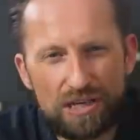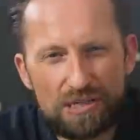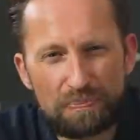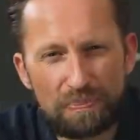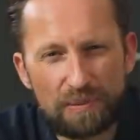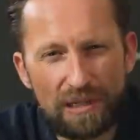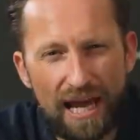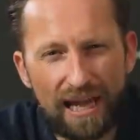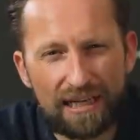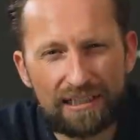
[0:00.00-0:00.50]
is
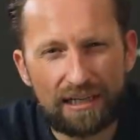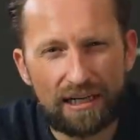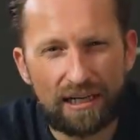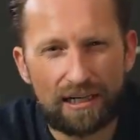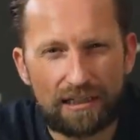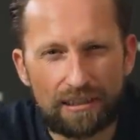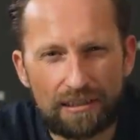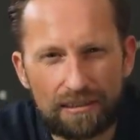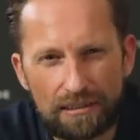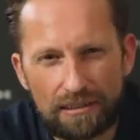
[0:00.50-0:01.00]

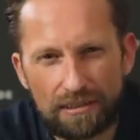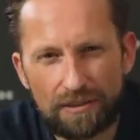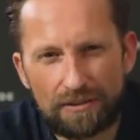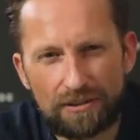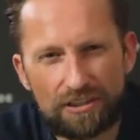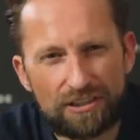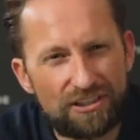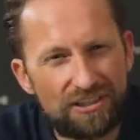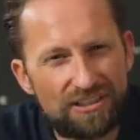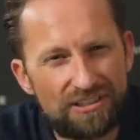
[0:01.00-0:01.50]
blacker
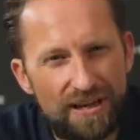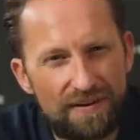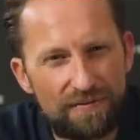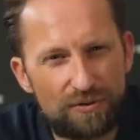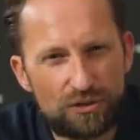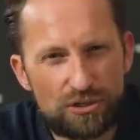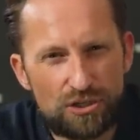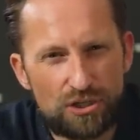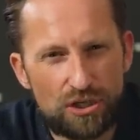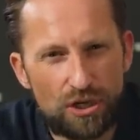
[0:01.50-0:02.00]
than the
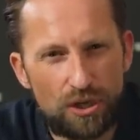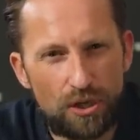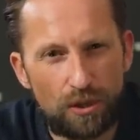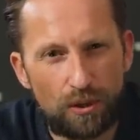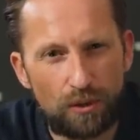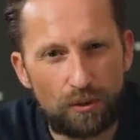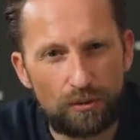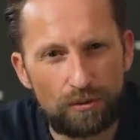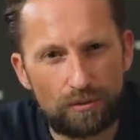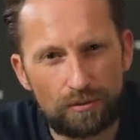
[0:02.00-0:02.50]
devil's
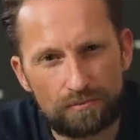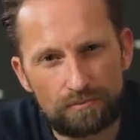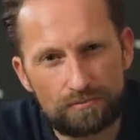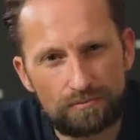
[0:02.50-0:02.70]
soul?